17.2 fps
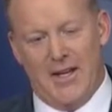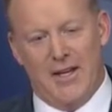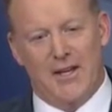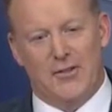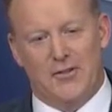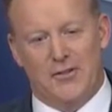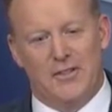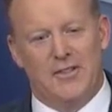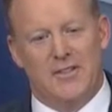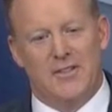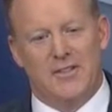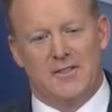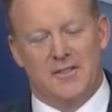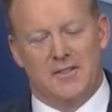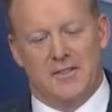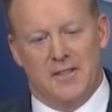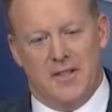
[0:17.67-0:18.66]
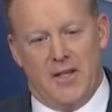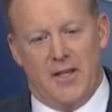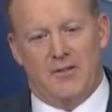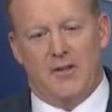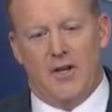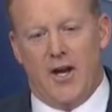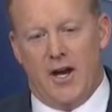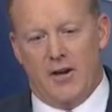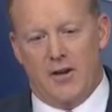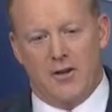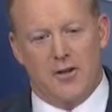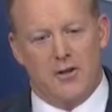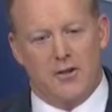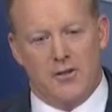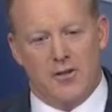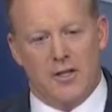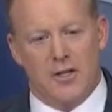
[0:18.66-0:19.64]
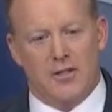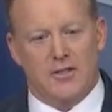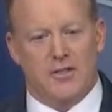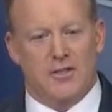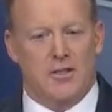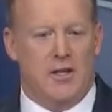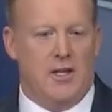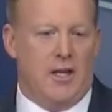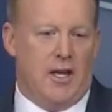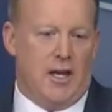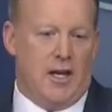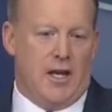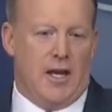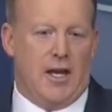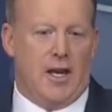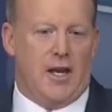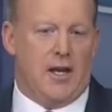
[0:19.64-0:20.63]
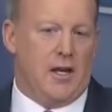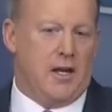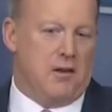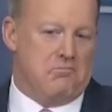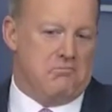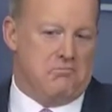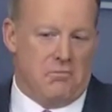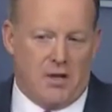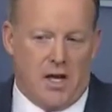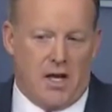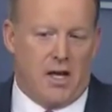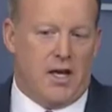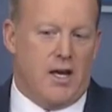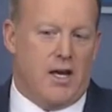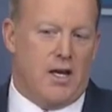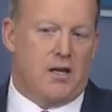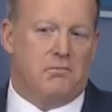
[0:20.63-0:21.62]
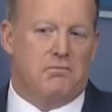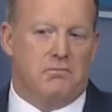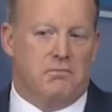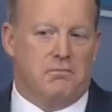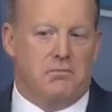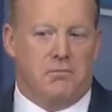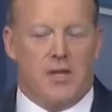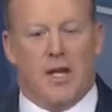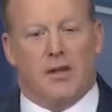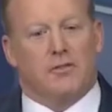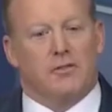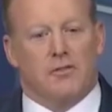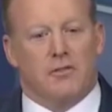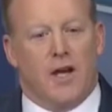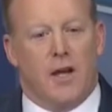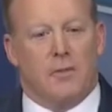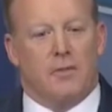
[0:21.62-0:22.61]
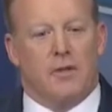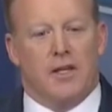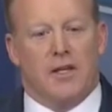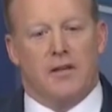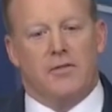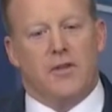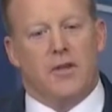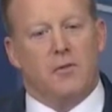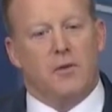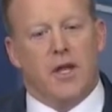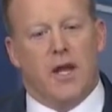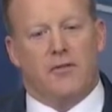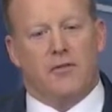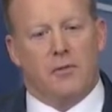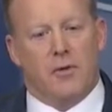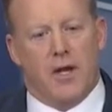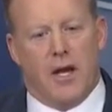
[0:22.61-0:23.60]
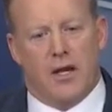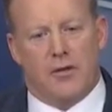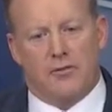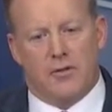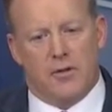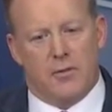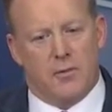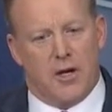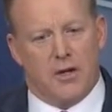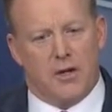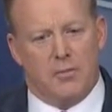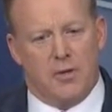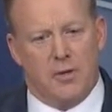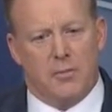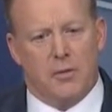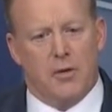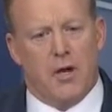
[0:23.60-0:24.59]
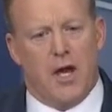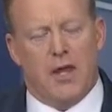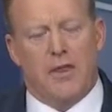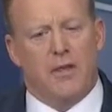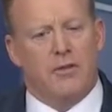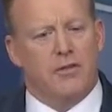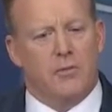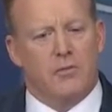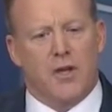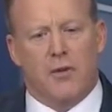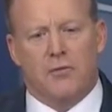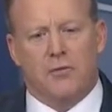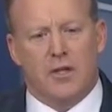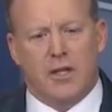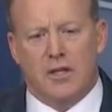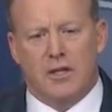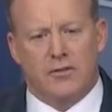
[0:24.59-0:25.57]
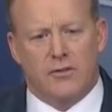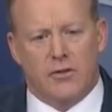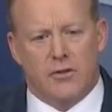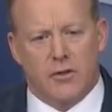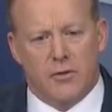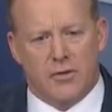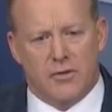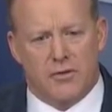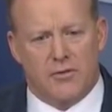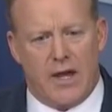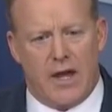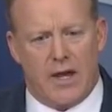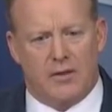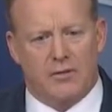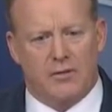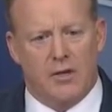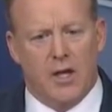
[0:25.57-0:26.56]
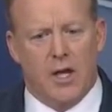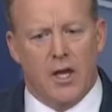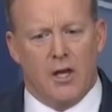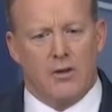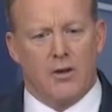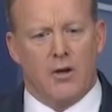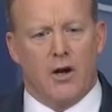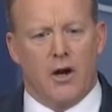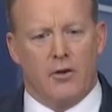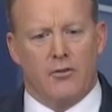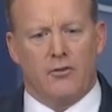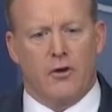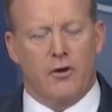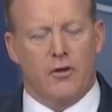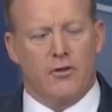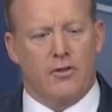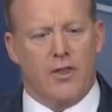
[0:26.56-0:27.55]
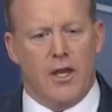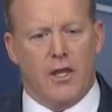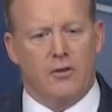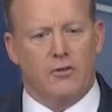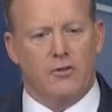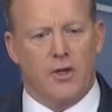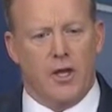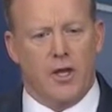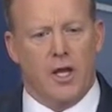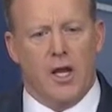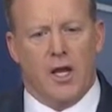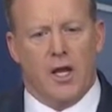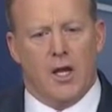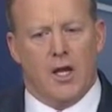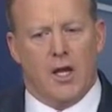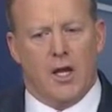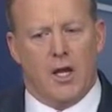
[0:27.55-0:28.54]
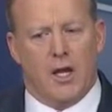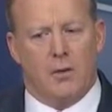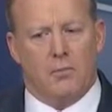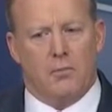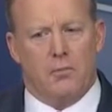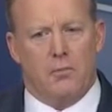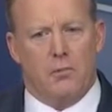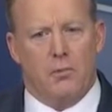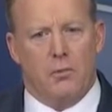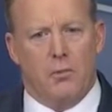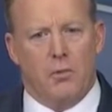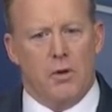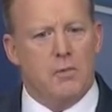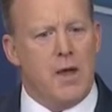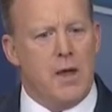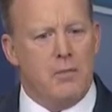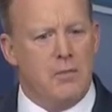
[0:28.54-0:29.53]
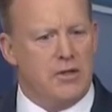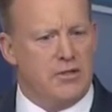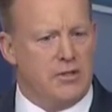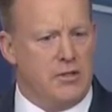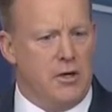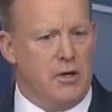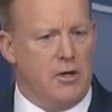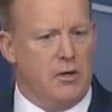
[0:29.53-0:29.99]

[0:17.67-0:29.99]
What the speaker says: It is. It's an honor to do this, and yes, I believe that we have to be honest with the American people. I think sometimes we can disagree with the facts. There are certain things that we may miss,